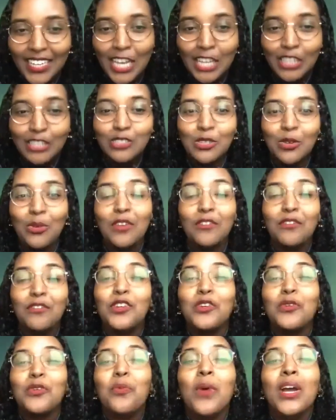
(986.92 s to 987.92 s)
So if you
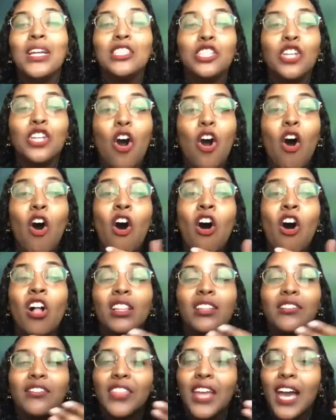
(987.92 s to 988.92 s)
went to all
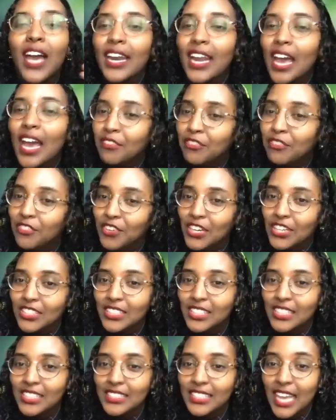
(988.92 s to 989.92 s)
of that effort to
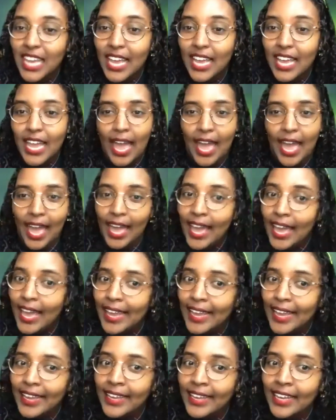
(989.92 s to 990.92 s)
say,
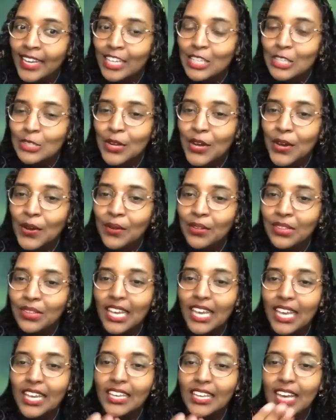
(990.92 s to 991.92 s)
hey, you know,
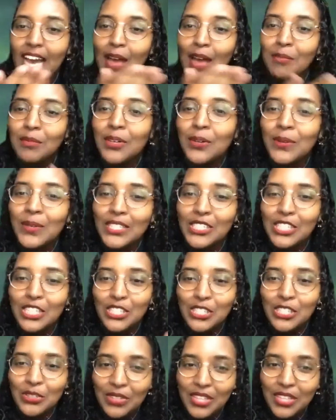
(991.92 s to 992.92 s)
like I'm going to
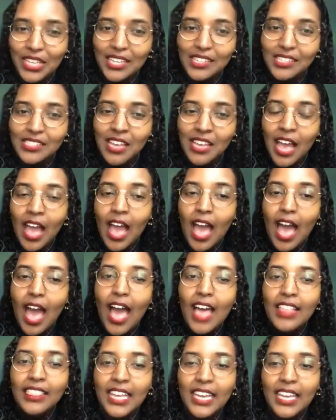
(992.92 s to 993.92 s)
do this,
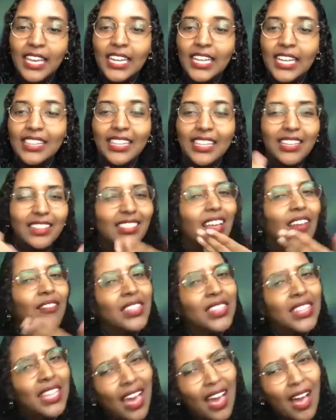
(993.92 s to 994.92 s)
and then in the 11th
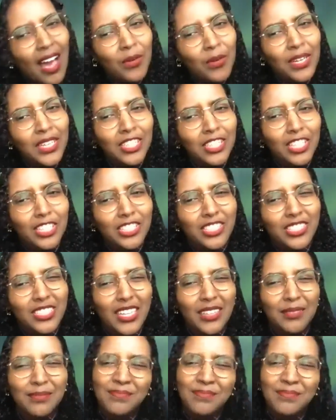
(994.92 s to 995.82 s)
hour, you're just like,